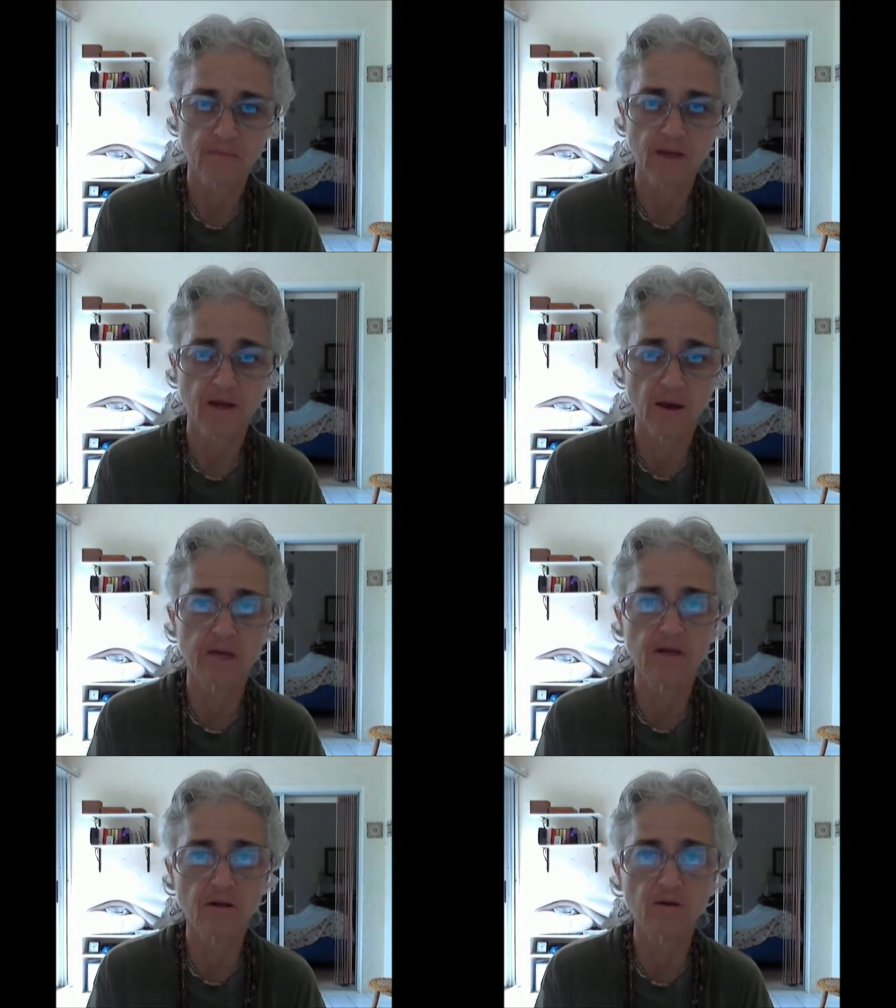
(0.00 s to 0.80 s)
And coming
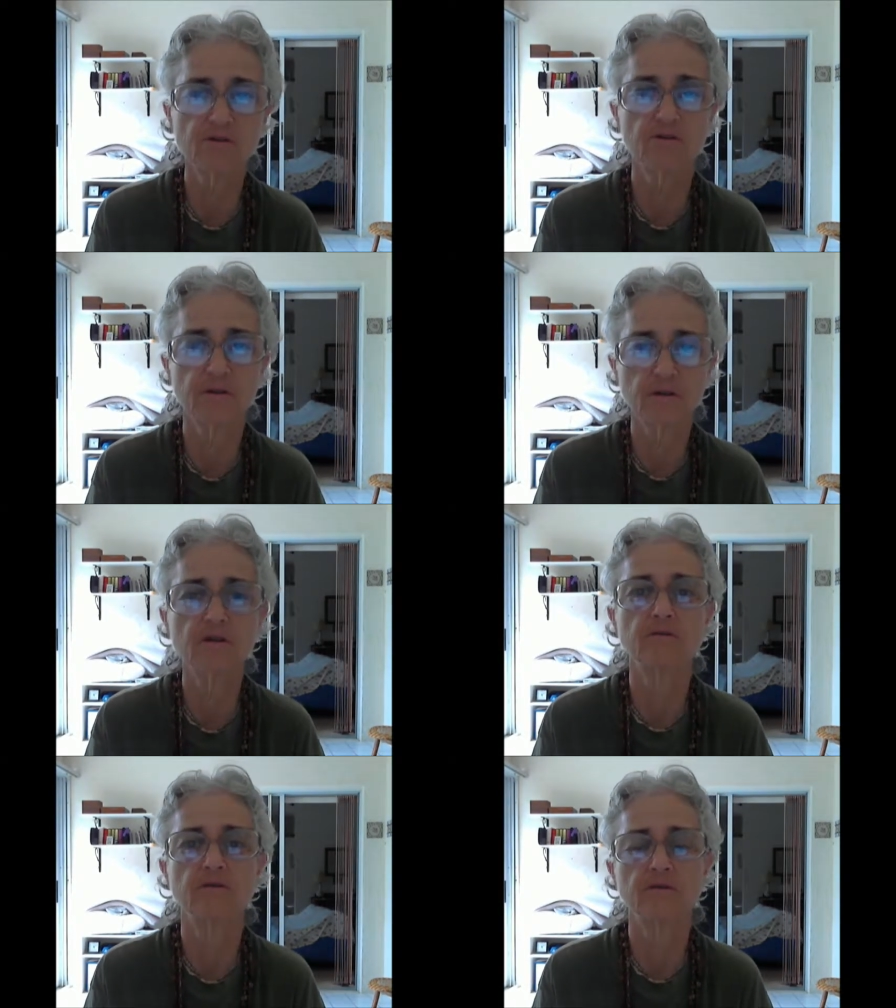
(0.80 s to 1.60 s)
closer and
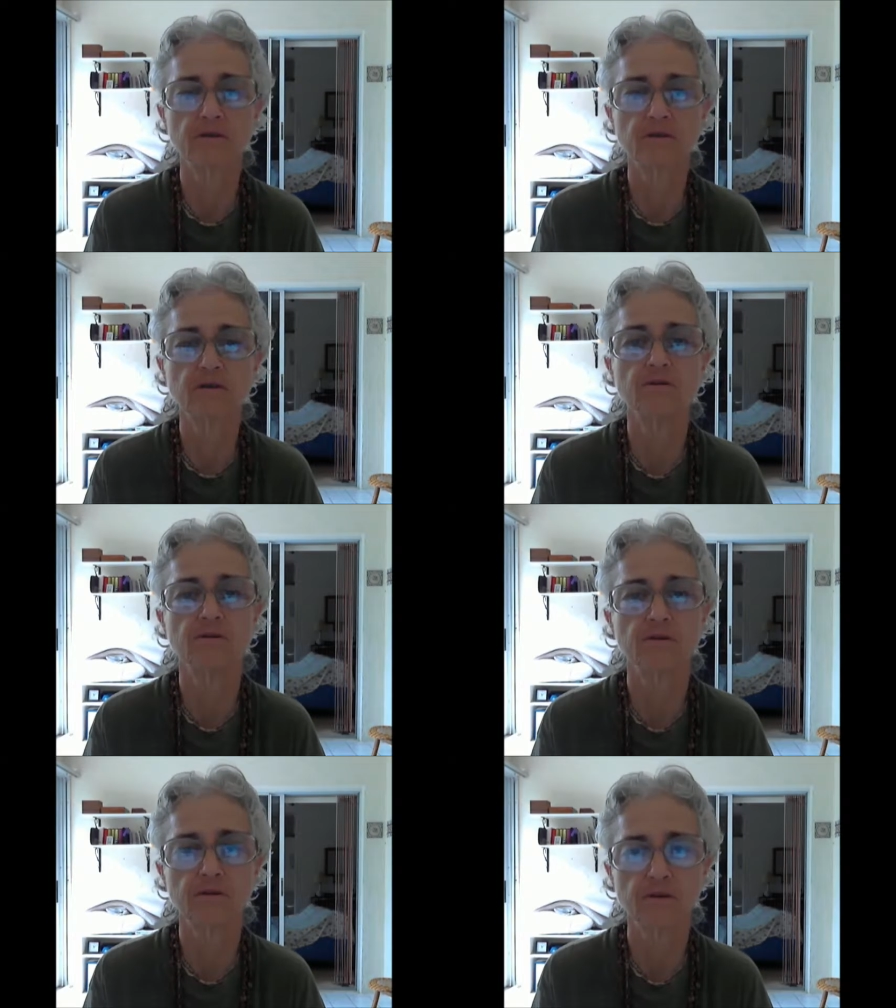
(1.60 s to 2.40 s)
closer and
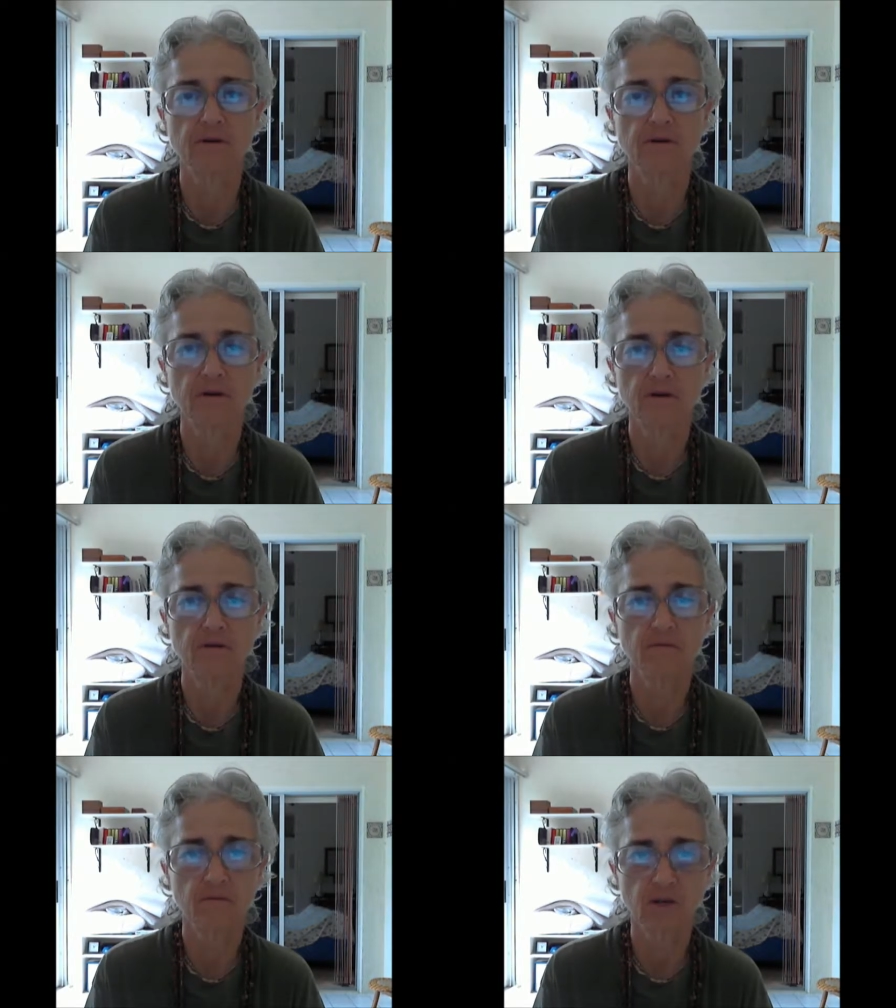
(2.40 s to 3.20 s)
closer
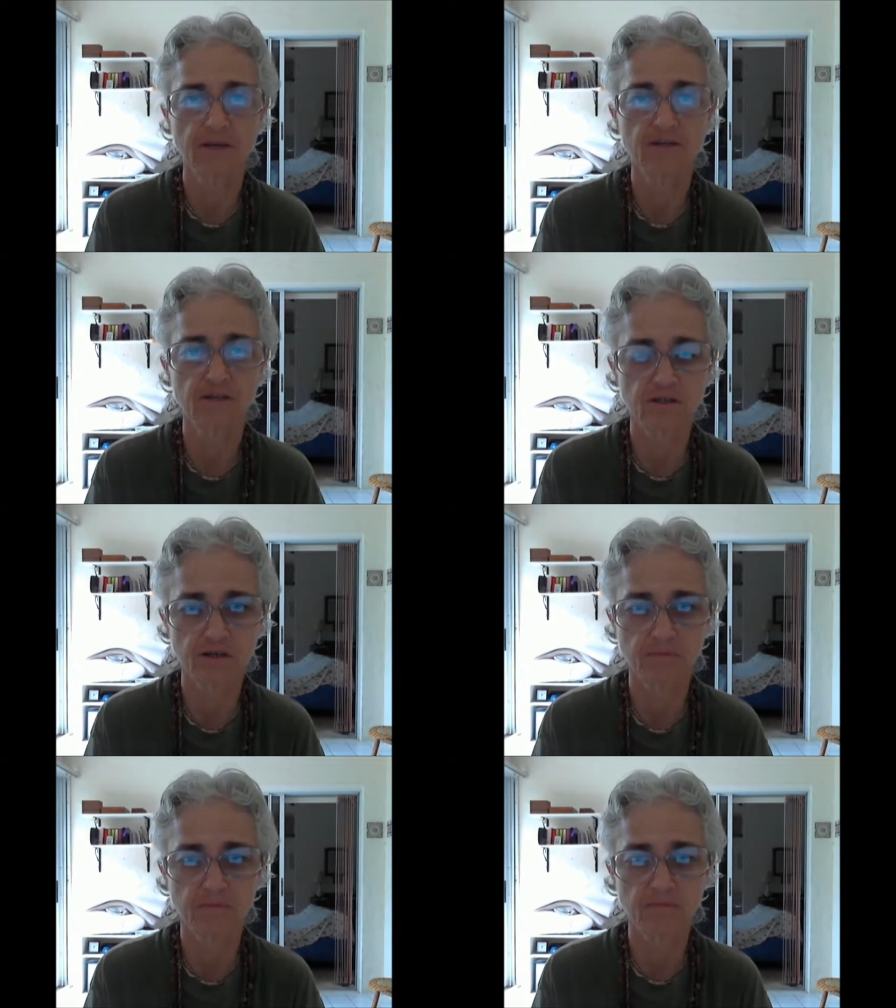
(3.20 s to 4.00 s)
in
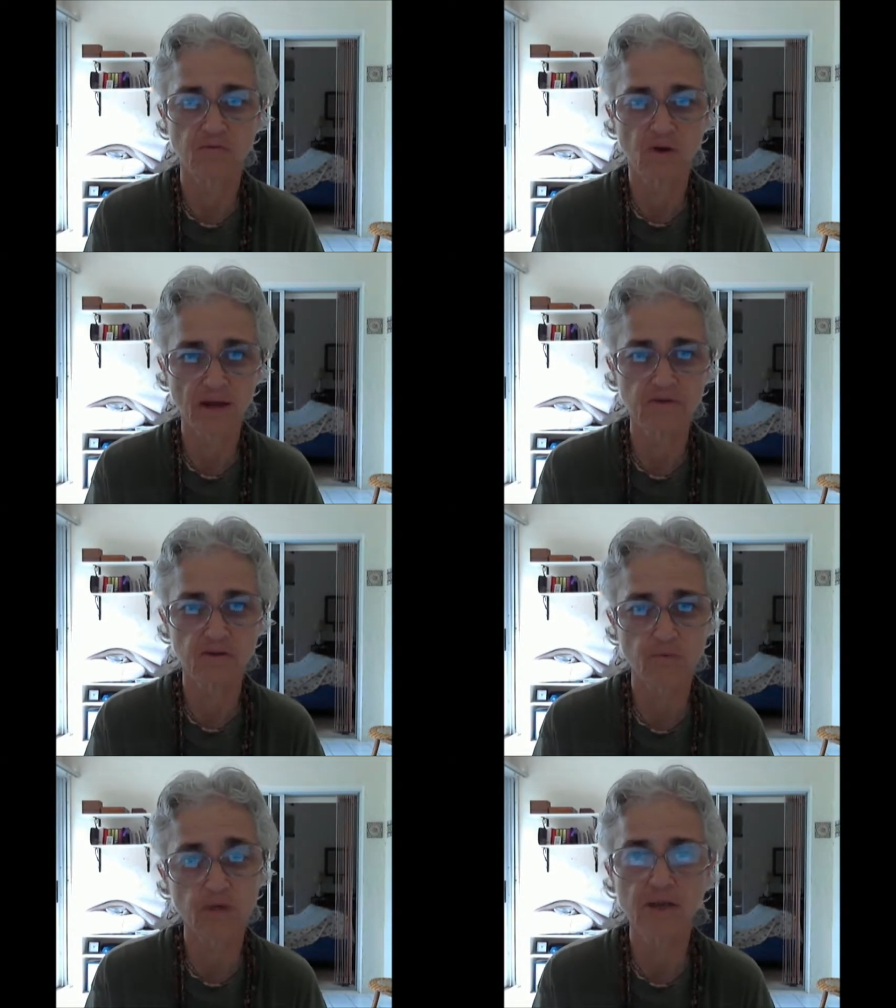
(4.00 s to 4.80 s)
relationship, deriving
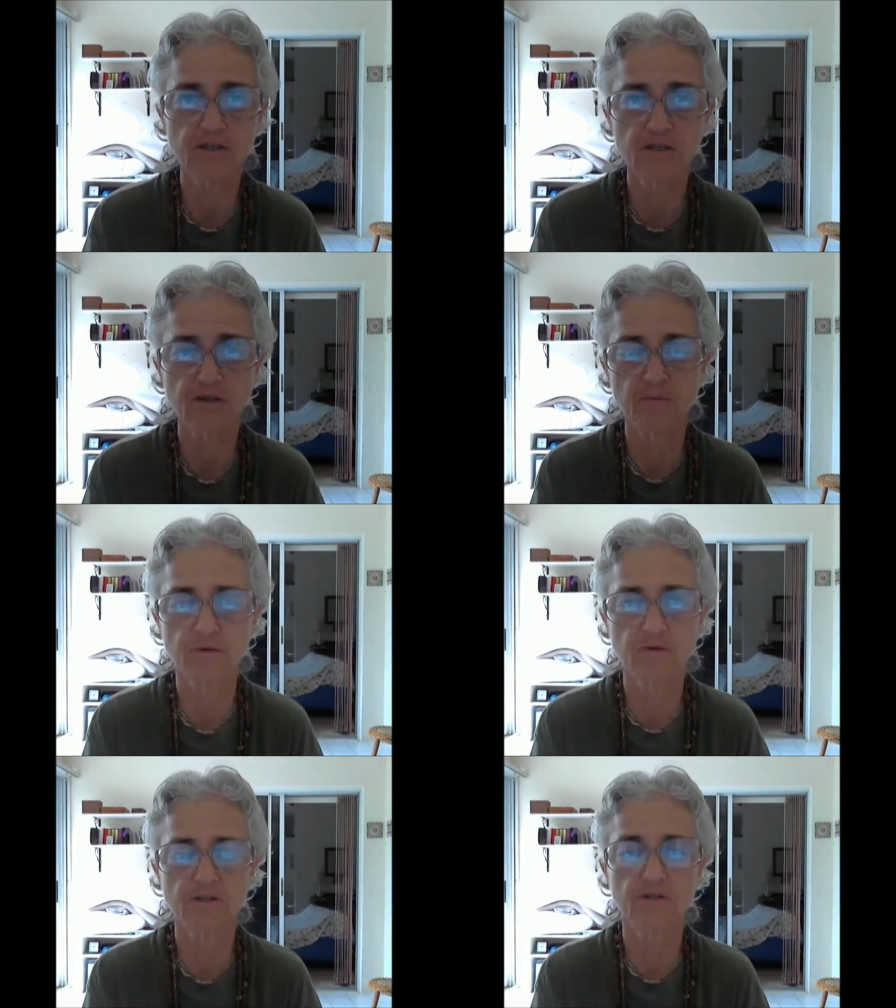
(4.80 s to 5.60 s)
the relationship
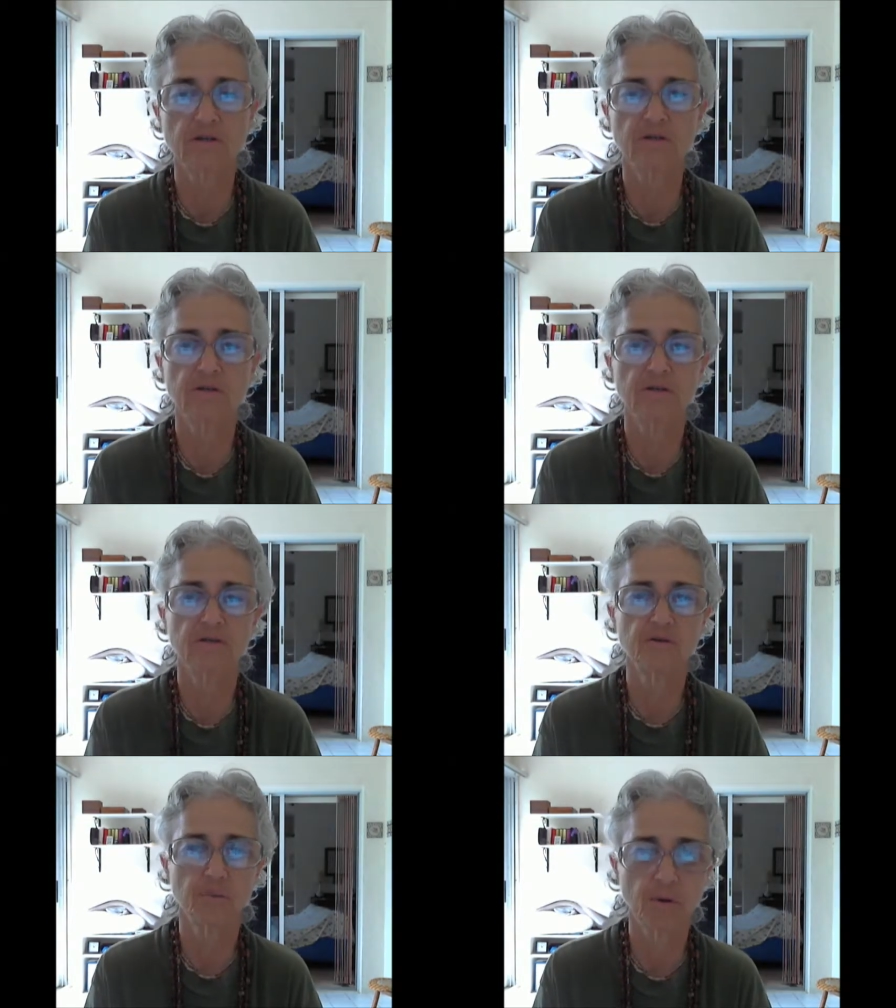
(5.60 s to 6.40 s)
with Krishna,
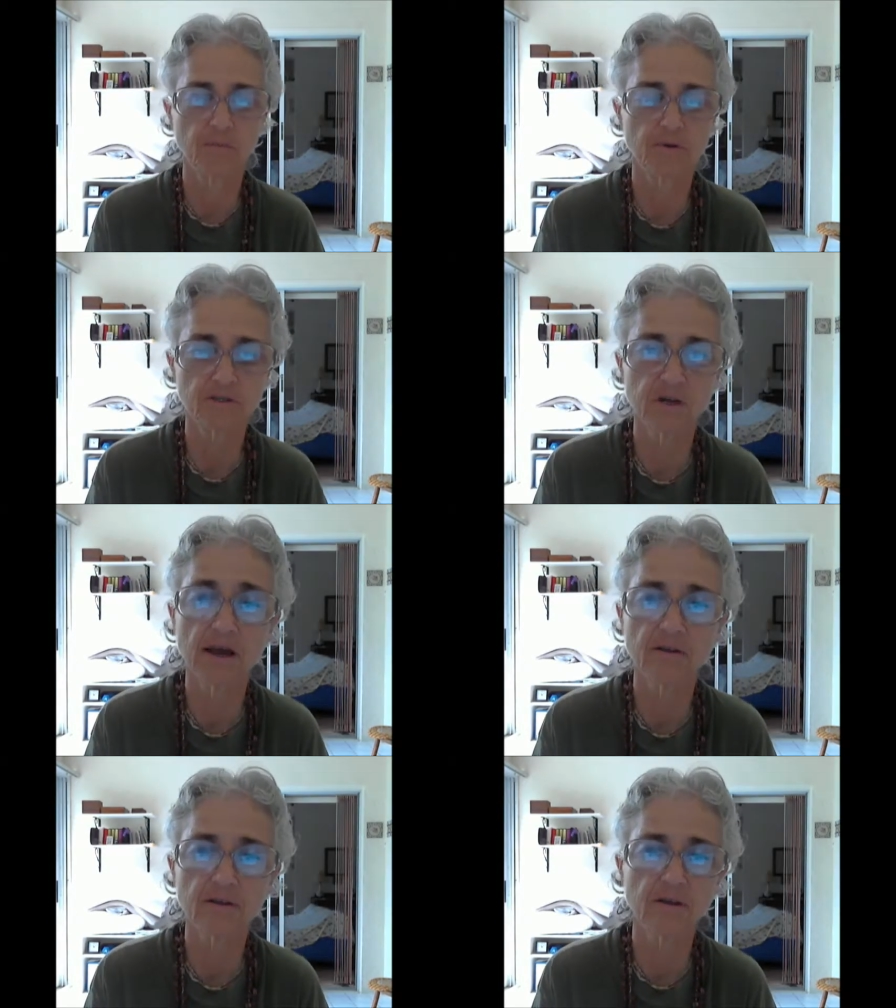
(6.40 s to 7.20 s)
Supreme
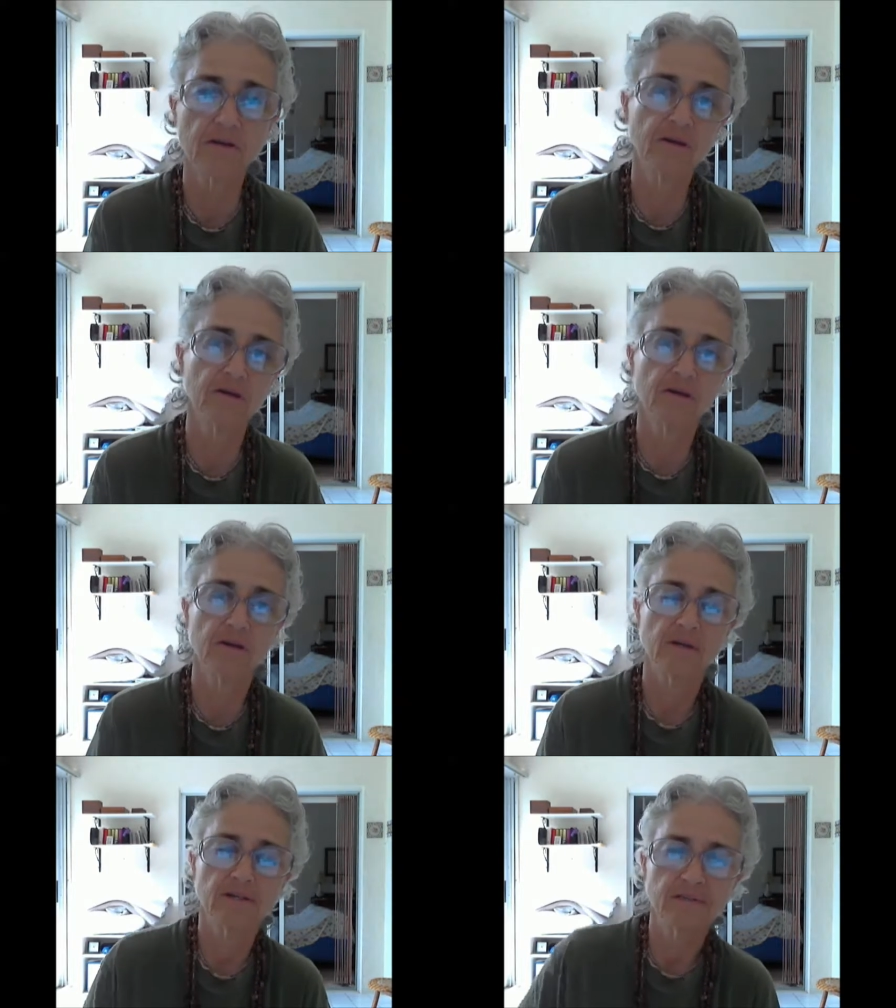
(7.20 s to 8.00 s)
Personality
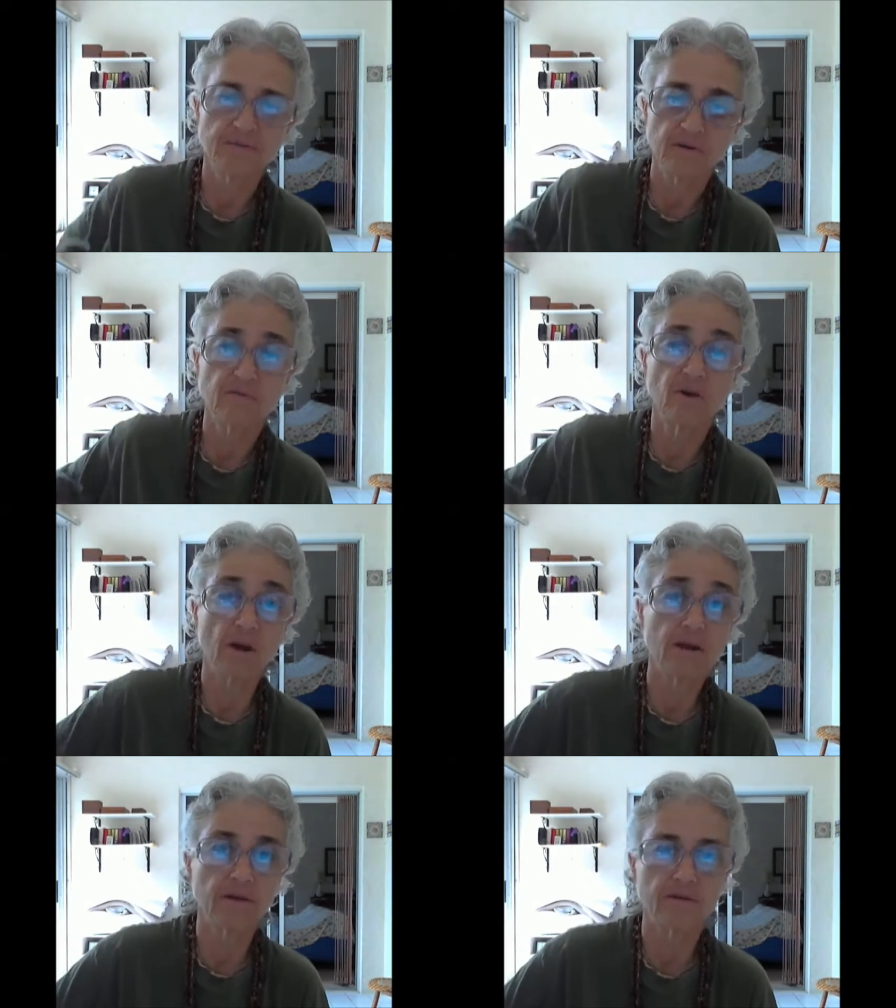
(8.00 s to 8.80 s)
of
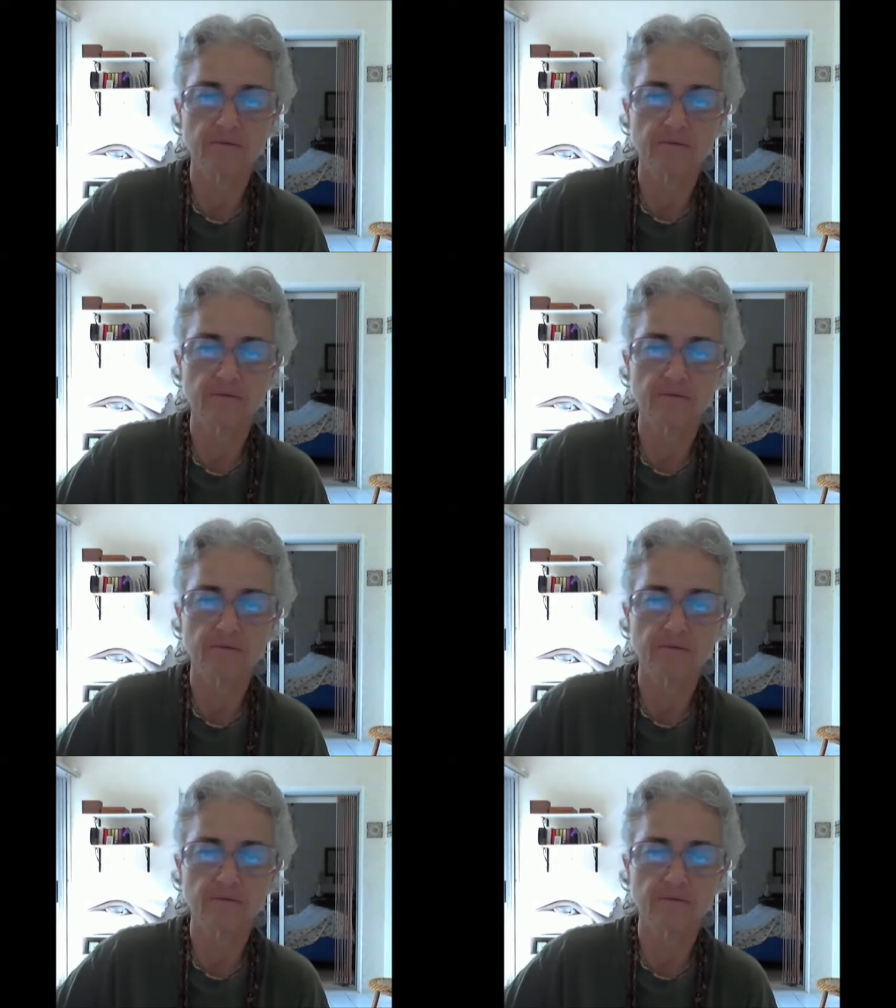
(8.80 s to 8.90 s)
Godhead.